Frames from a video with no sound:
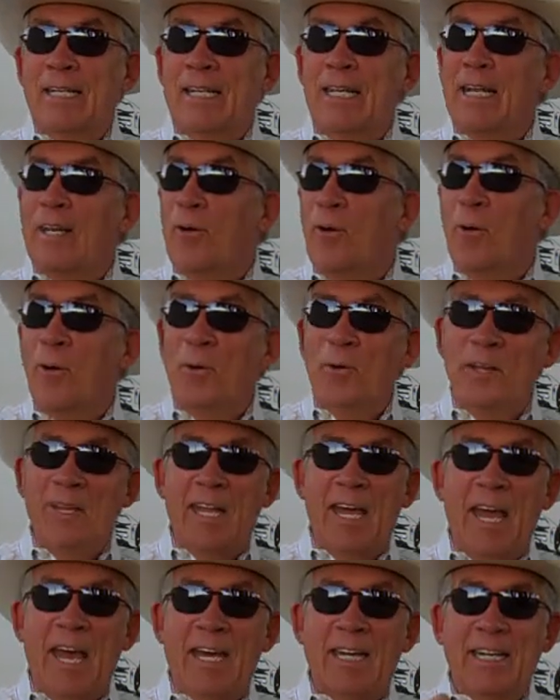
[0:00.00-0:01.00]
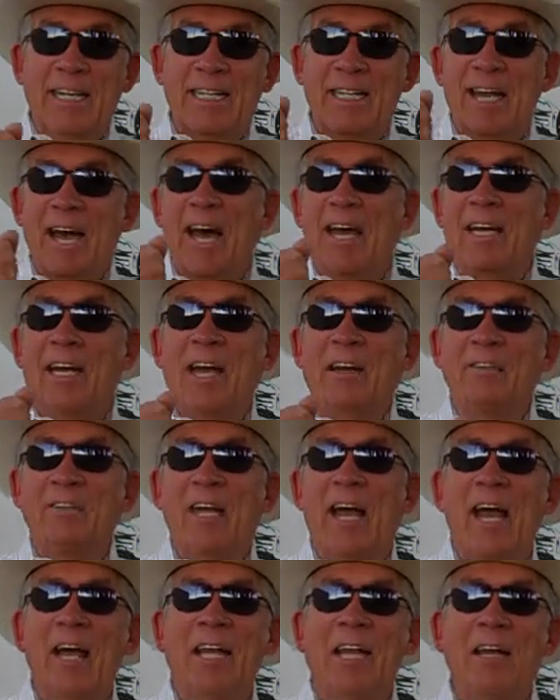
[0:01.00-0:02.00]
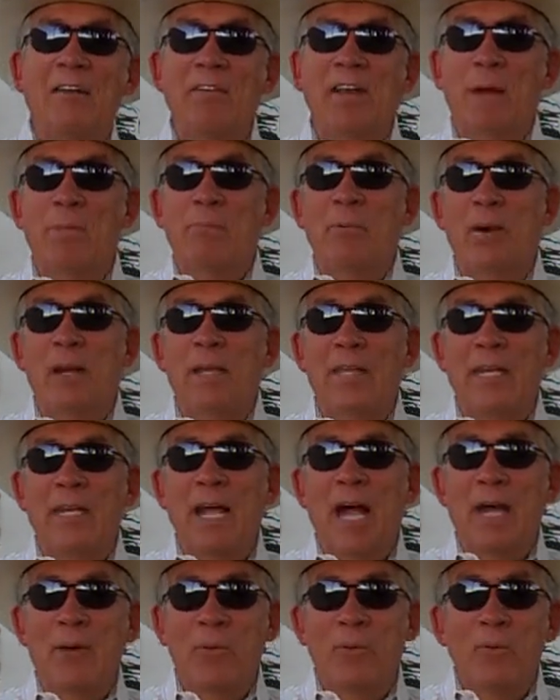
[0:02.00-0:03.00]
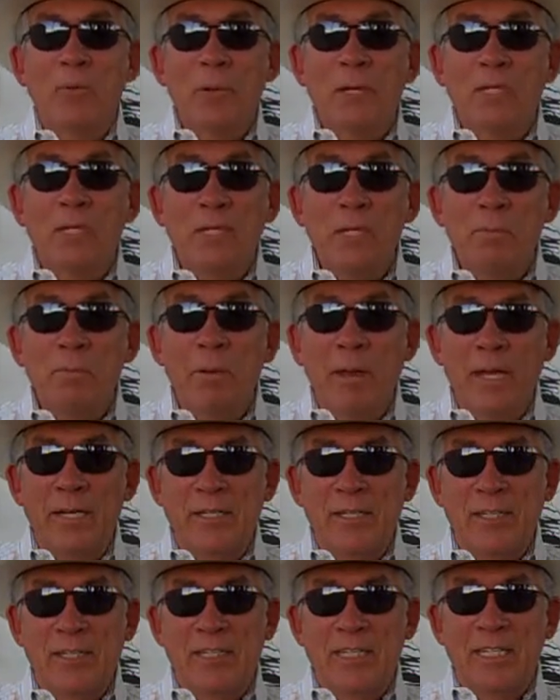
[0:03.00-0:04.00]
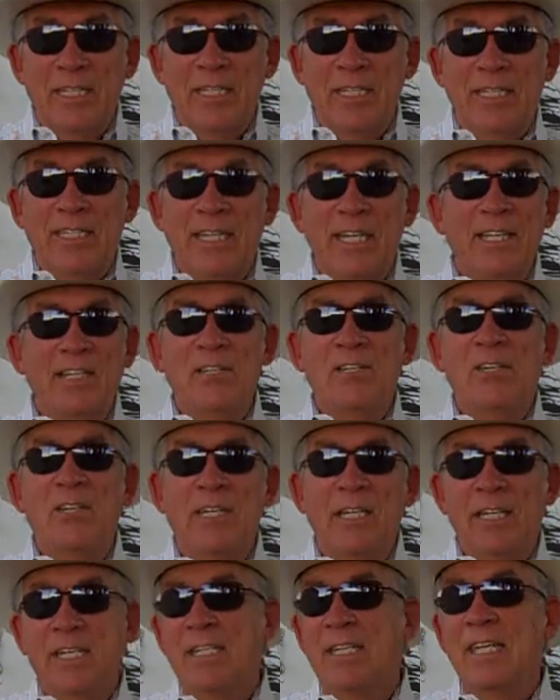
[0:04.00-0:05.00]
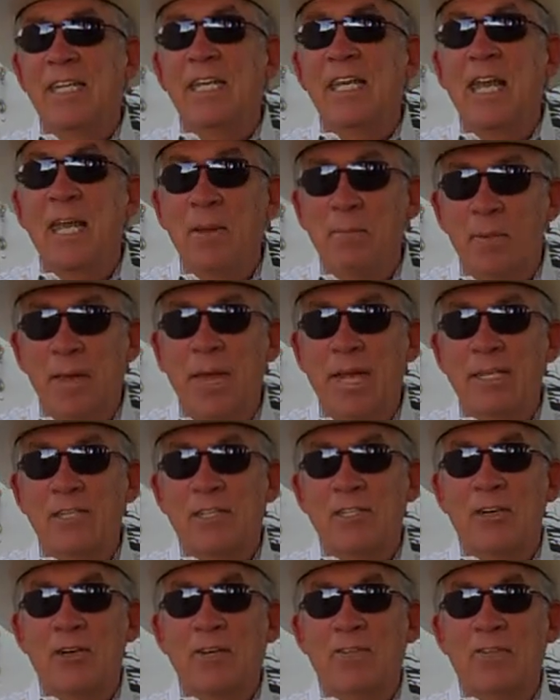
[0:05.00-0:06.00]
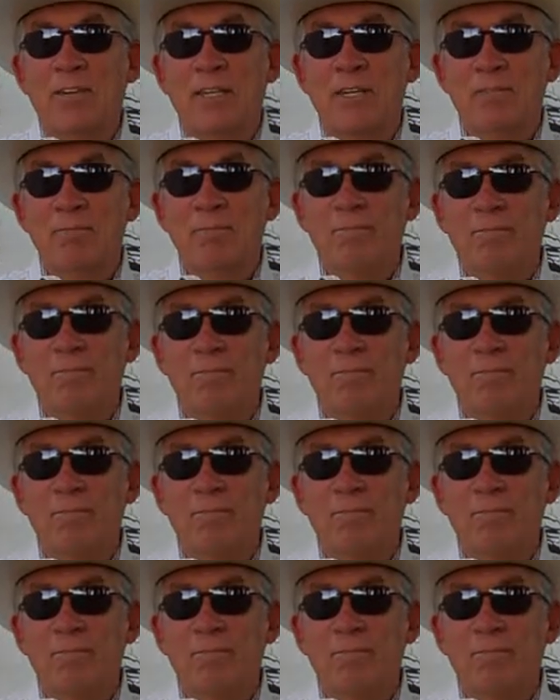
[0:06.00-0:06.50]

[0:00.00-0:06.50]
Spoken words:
Get a hold of that. God loves you. I love you. I pray that God would richly bless you as you diligently seek Him and serve Him.